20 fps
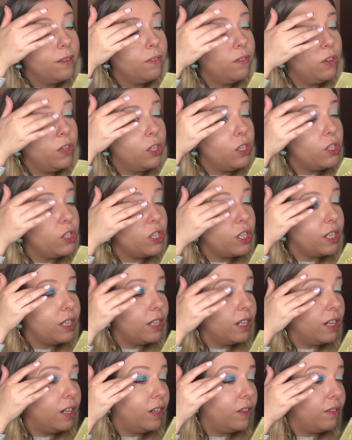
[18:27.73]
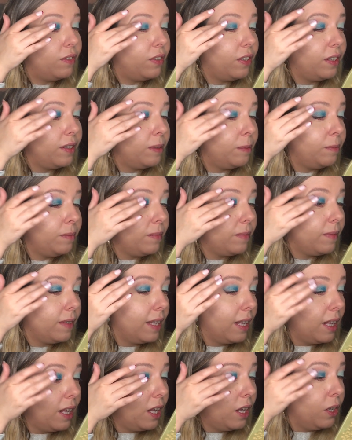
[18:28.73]
version of
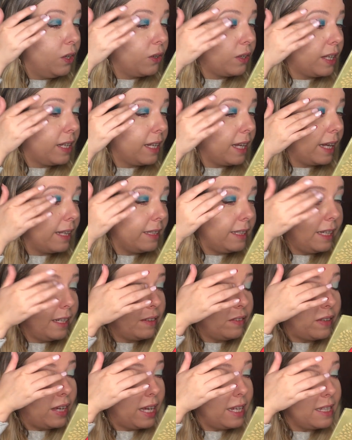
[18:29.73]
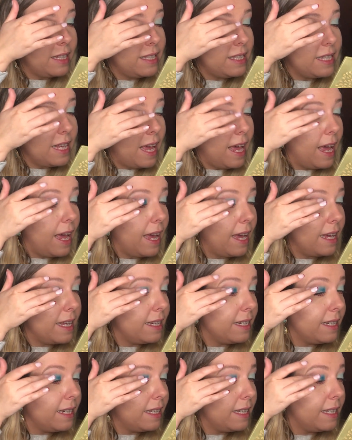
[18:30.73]
looking at the events,
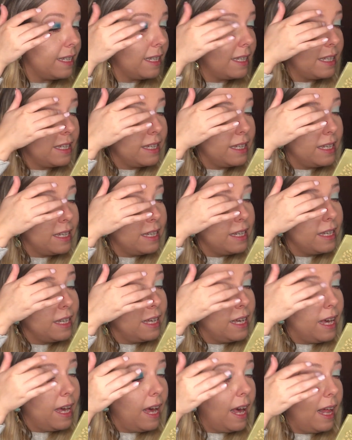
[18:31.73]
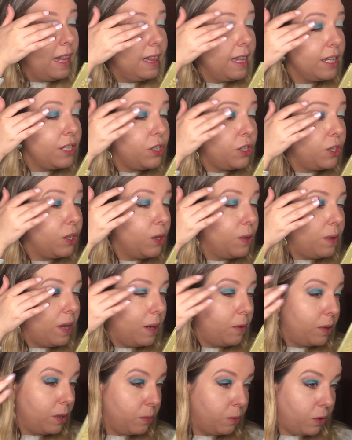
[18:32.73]
and I'll let you know
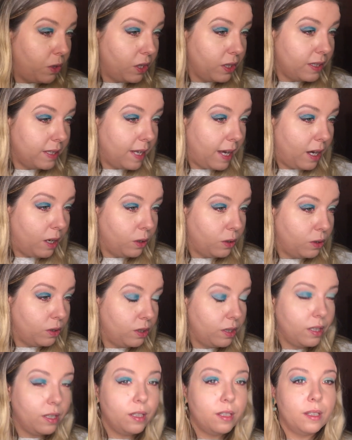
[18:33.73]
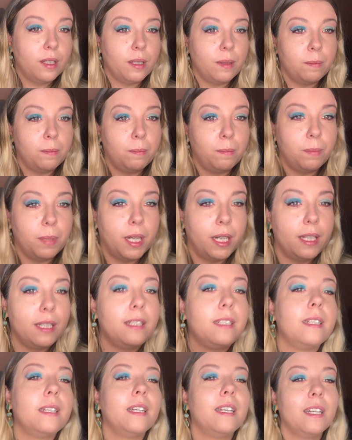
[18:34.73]
how it works out.
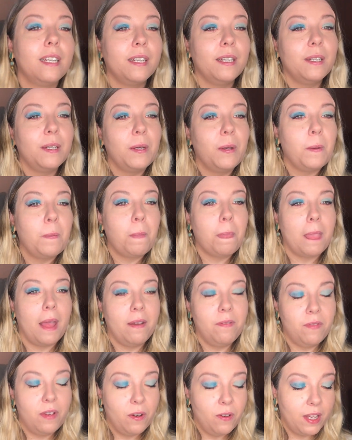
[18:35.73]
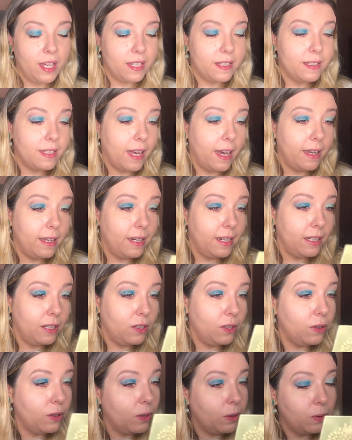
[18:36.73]
But I'm very
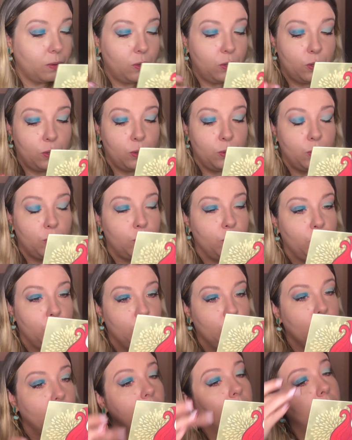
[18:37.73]
excited, you know, to